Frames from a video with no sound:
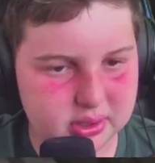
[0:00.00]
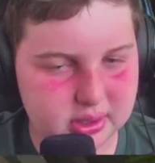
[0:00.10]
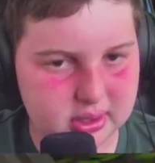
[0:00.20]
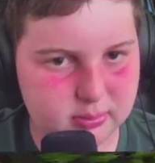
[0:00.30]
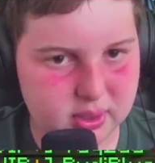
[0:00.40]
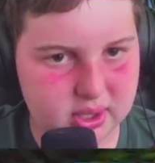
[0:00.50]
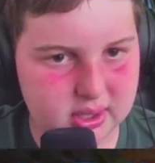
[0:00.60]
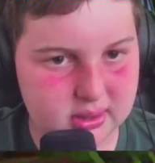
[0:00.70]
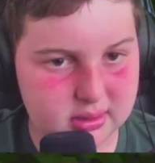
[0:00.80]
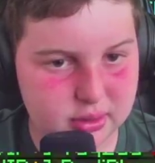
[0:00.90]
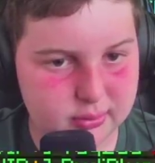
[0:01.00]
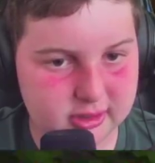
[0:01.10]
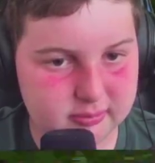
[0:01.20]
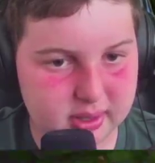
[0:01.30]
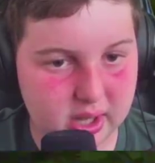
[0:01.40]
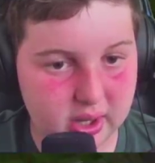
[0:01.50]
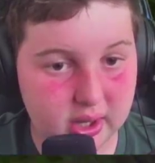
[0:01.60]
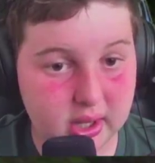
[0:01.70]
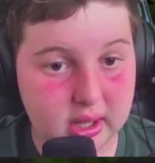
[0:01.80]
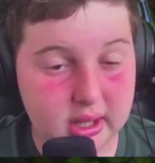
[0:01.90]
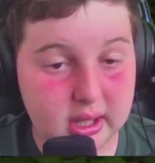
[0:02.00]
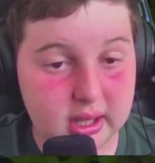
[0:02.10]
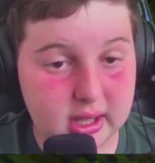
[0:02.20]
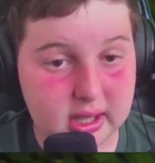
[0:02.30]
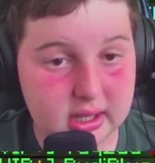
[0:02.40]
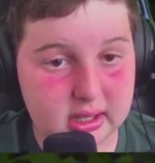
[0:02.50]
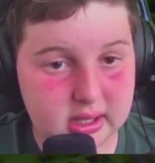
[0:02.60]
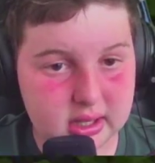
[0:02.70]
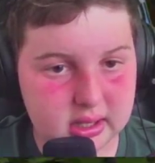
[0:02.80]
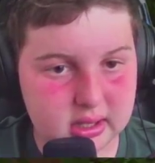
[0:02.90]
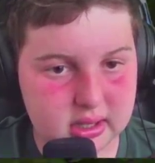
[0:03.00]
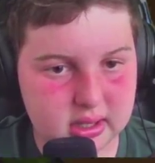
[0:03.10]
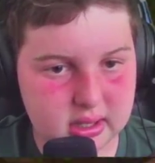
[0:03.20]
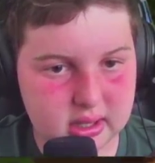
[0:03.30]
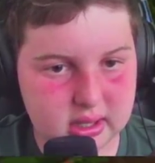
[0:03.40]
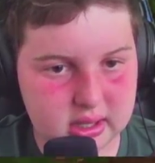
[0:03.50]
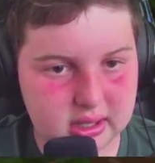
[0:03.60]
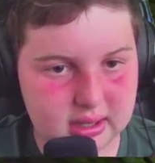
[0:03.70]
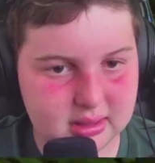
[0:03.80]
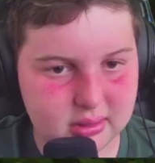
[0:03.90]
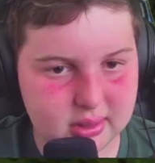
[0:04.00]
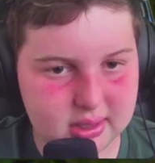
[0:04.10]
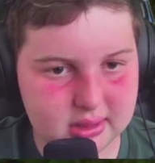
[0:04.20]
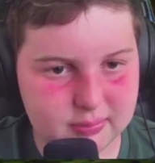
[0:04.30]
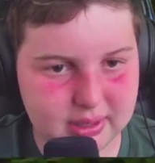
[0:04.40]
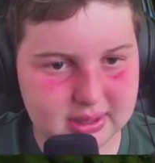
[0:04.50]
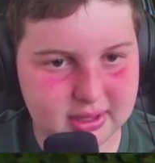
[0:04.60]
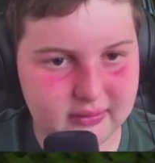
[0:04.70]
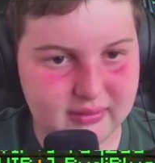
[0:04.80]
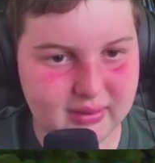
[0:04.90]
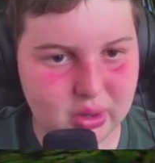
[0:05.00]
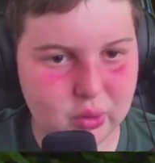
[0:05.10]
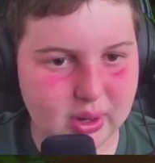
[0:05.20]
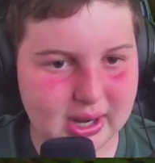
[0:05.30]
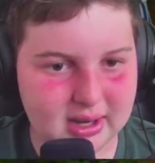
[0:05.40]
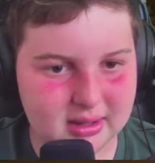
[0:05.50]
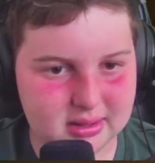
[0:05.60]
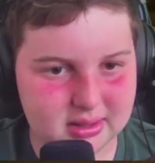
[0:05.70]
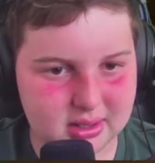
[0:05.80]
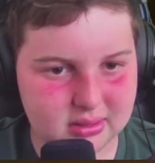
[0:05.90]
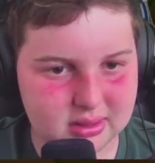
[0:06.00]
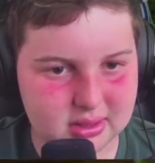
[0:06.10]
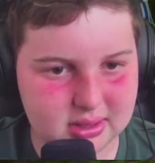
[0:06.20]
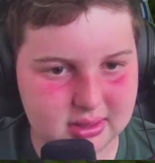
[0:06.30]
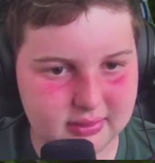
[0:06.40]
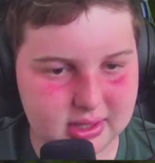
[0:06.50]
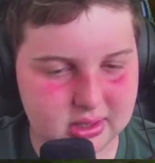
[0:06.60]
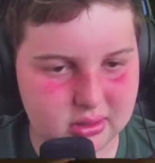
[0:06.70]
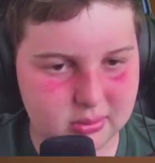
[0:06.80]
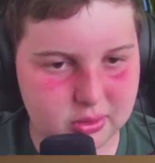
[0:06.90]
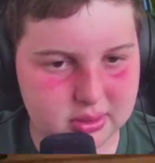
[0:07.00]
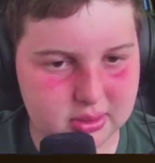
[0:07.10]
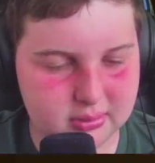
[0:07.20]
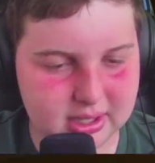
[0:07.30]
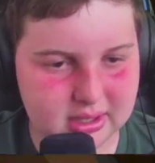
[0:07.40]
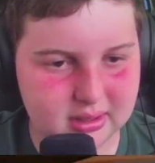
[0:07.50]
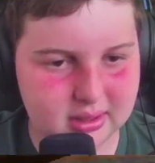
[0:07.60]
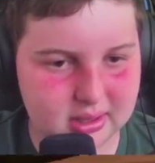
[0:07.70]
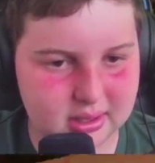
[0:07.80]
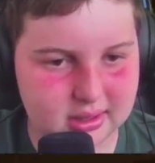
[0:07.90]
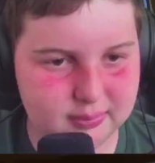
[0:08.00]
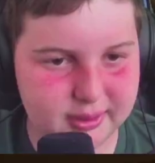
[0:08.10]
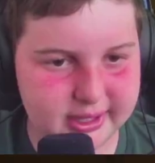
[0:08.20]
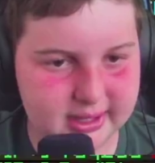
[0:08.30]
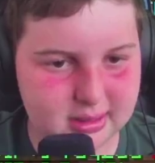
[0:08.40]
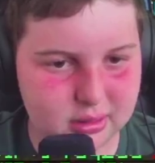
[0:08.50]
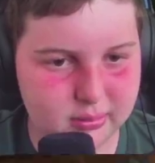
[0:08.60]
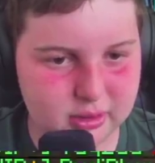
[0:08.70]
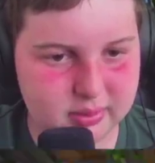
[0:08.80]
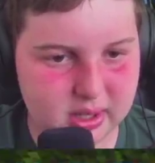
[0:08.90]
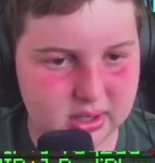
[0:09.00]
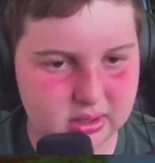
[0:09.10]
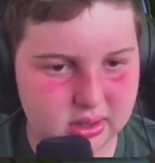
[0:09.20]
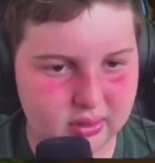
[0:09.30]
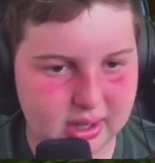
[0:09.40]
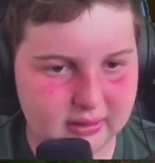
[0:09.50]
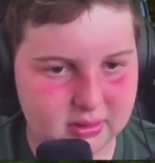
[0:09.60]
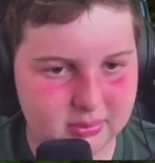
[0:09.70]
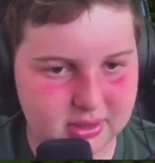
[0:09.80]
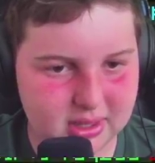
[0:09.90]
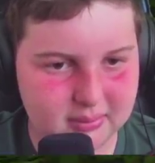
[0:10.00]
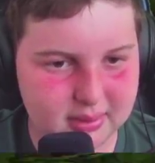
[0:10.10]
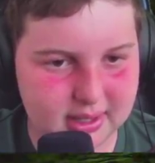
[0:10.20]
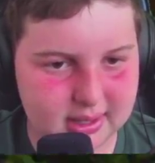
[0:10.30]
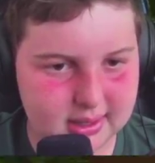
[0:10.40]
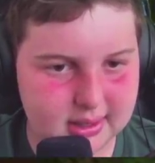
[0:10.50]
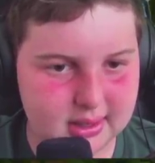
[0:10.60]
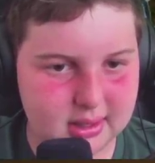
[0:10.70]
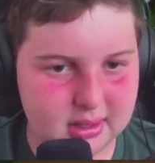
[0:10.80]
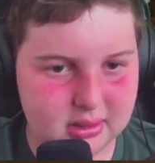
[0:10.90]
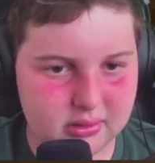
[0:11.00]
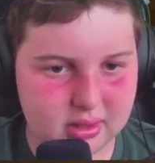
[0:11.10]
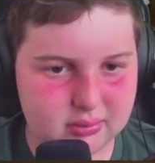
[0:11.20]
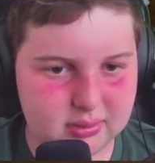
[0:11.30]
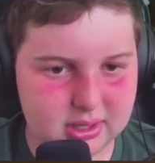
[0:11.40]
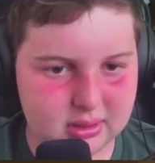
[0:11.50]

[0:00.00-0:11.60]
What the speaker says: experience so much better, and it's basically required to go to Disneyland. Almost, it'll make your experience so much better. You don't have to bring it, but trust me,